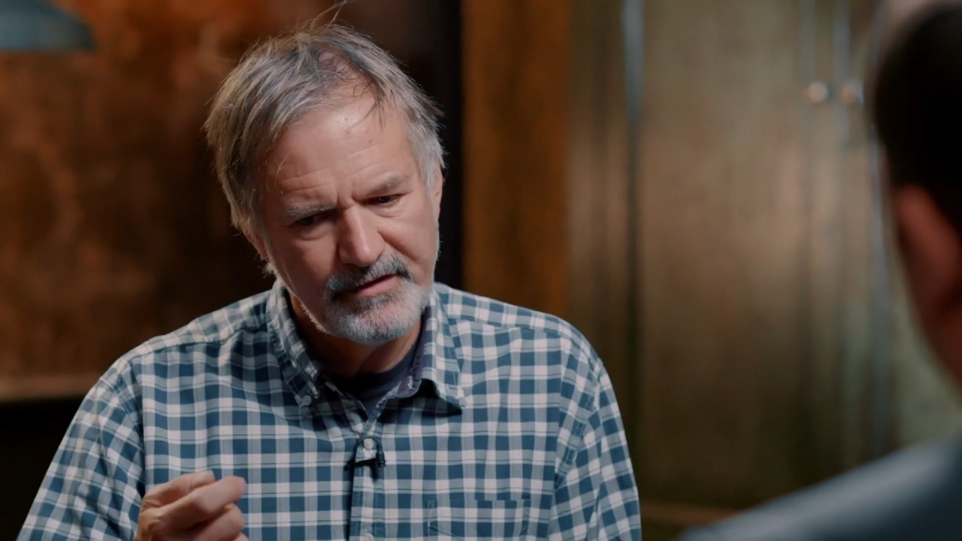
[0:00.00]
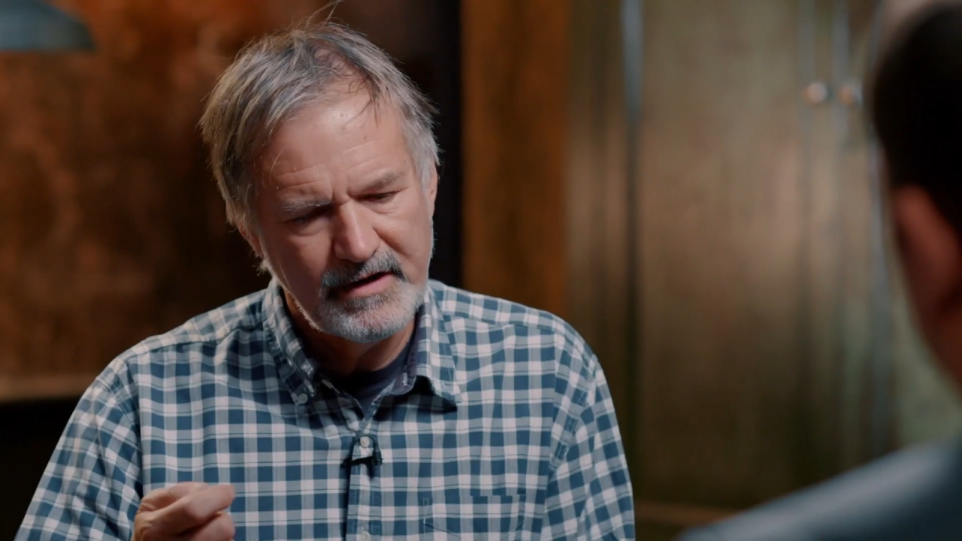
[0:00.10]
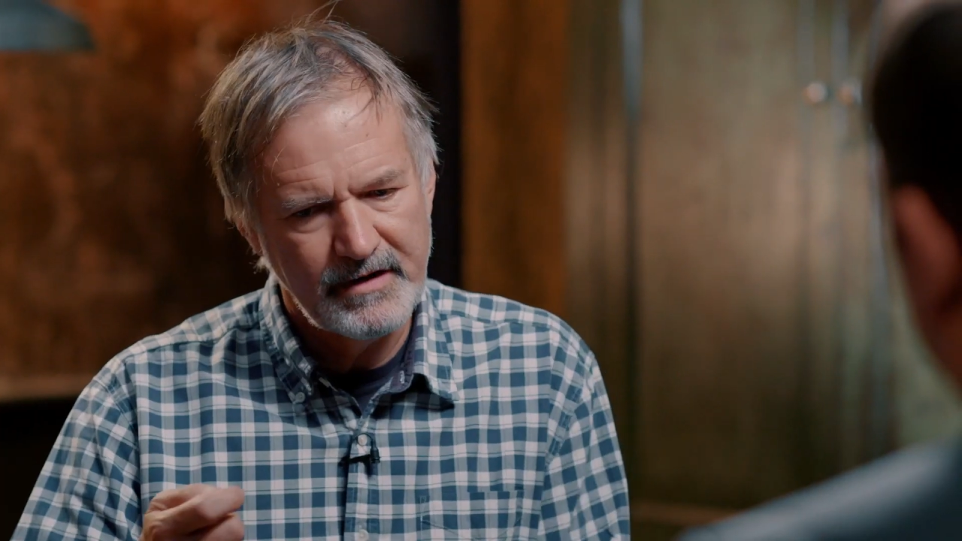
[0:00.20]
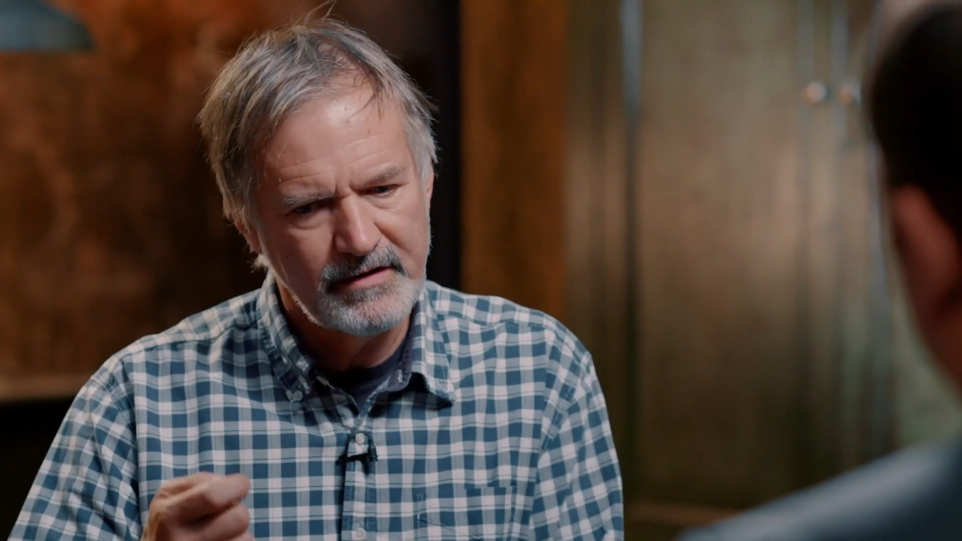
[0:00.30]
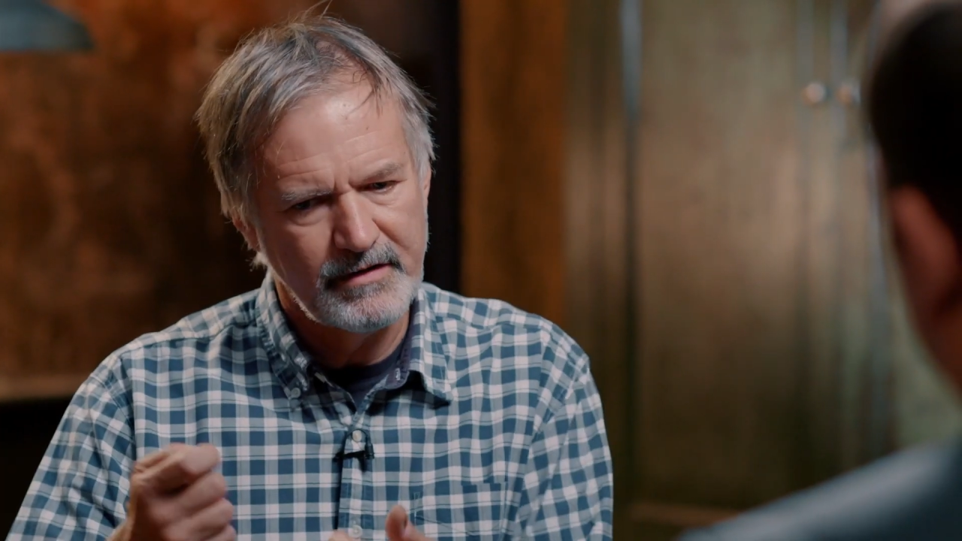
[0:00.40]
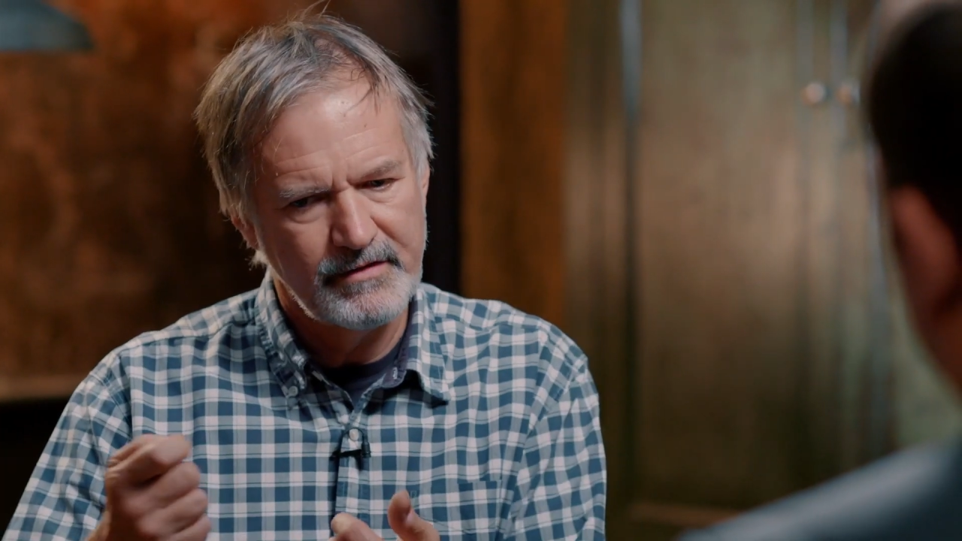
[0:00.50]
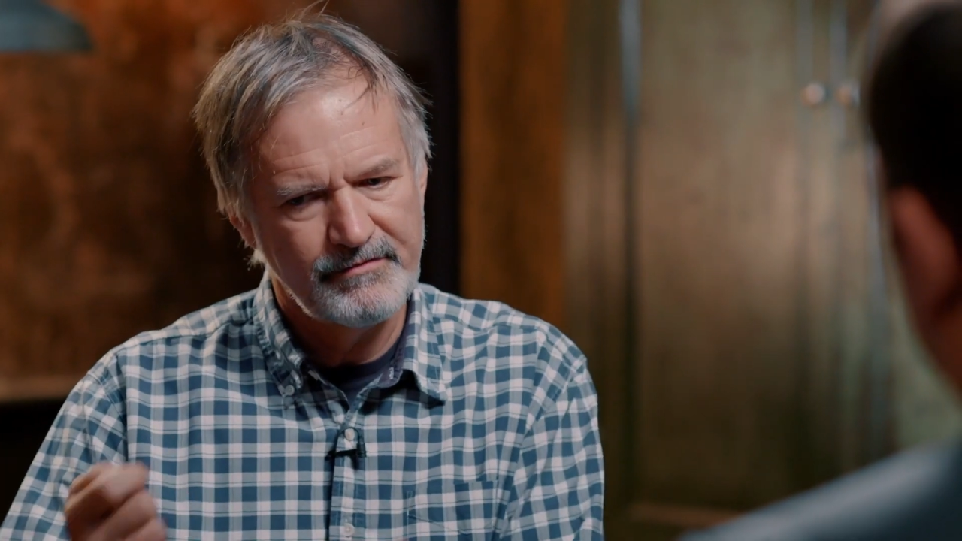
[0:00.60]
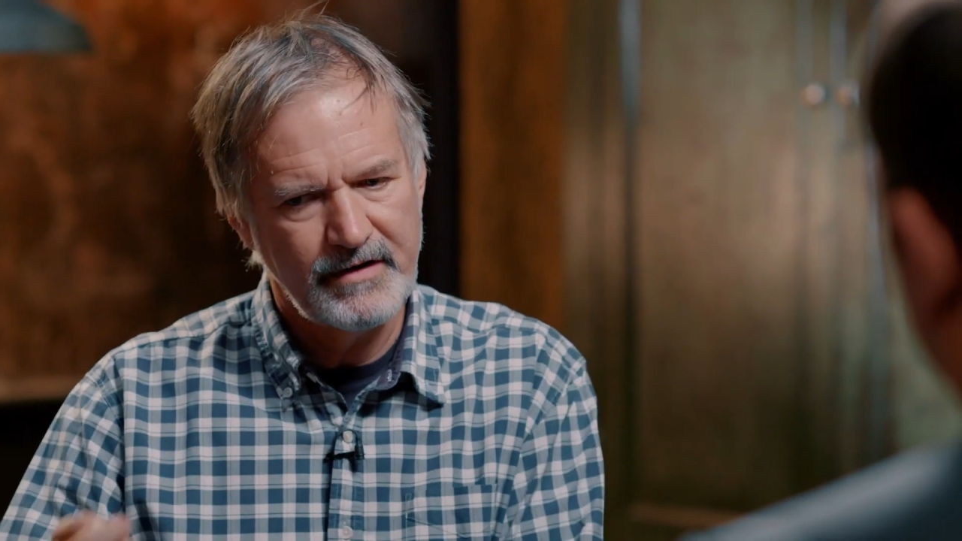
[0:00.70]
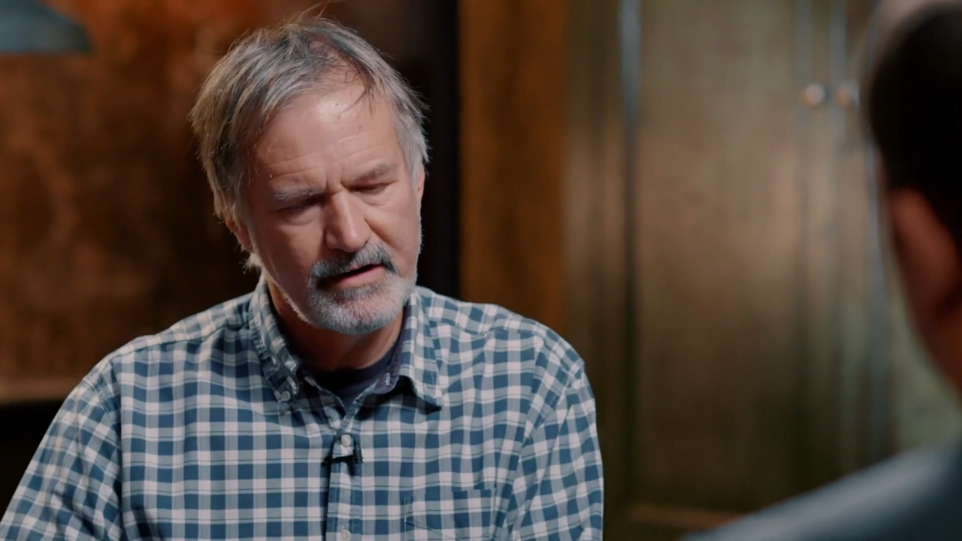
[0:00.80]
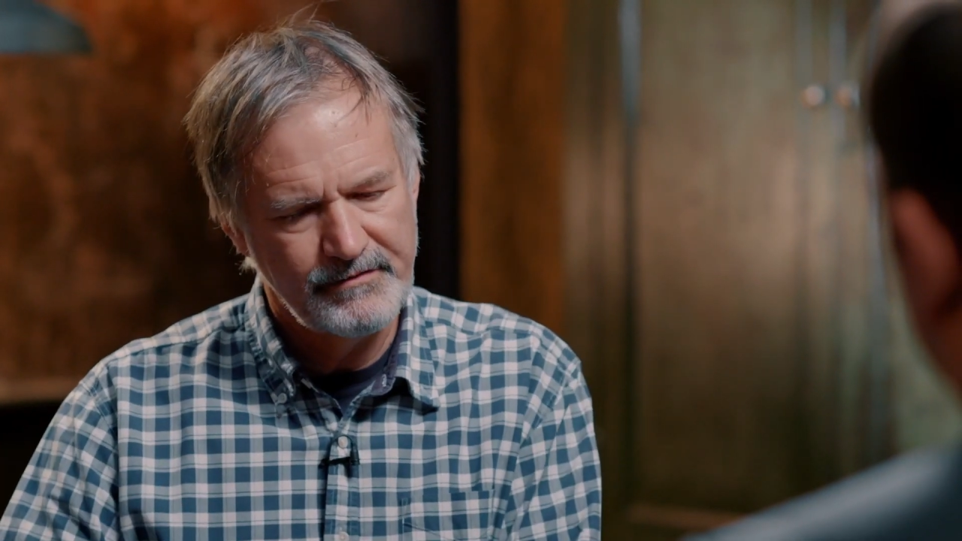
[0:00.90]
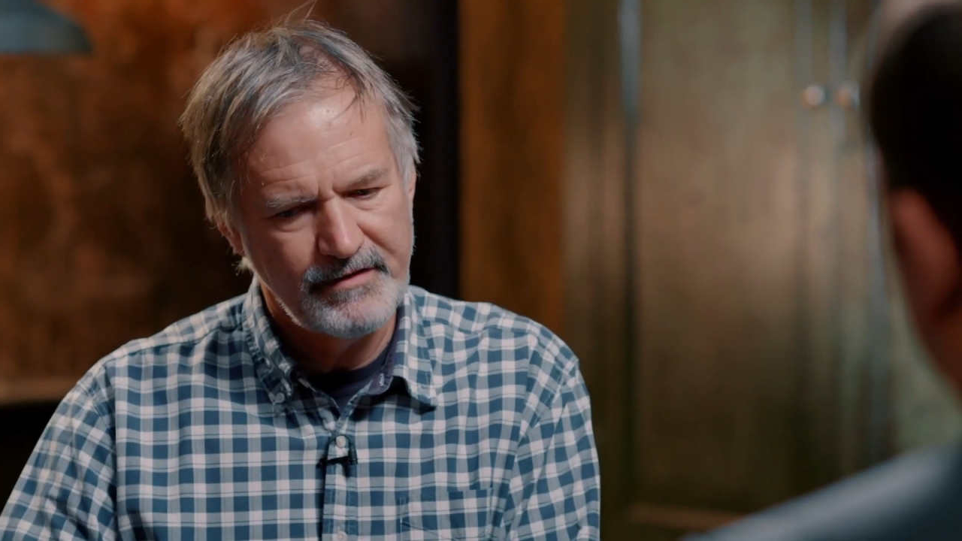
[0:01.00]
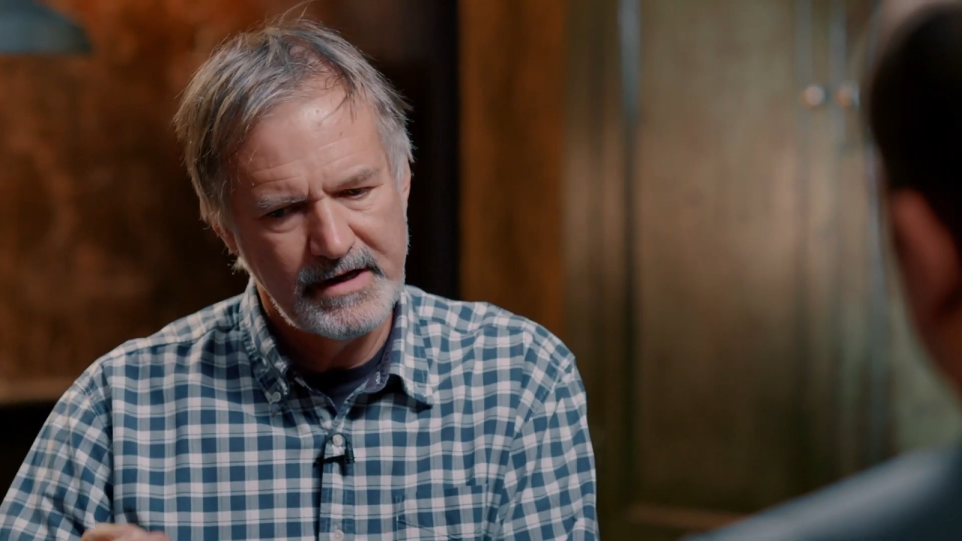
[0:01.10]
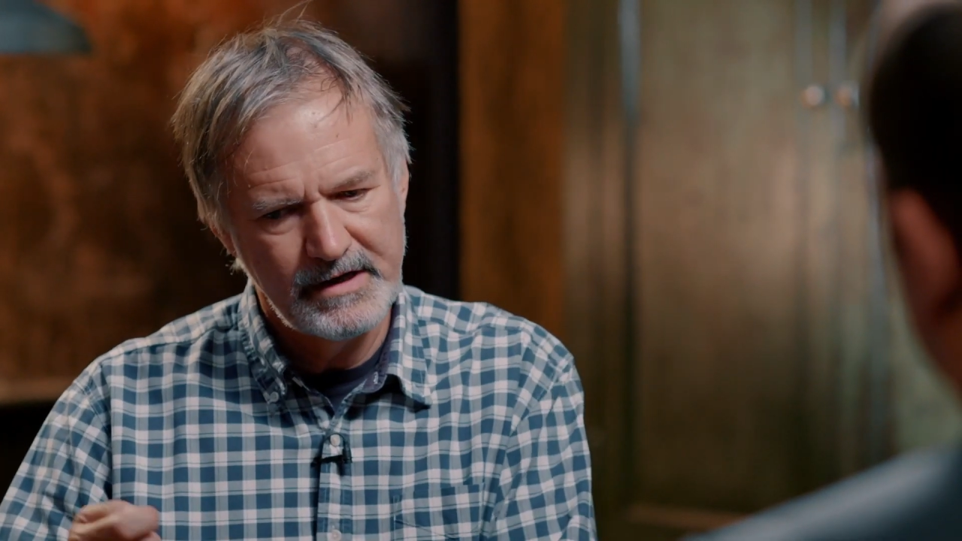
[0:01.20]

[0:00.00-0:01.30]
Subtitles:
I said, it's very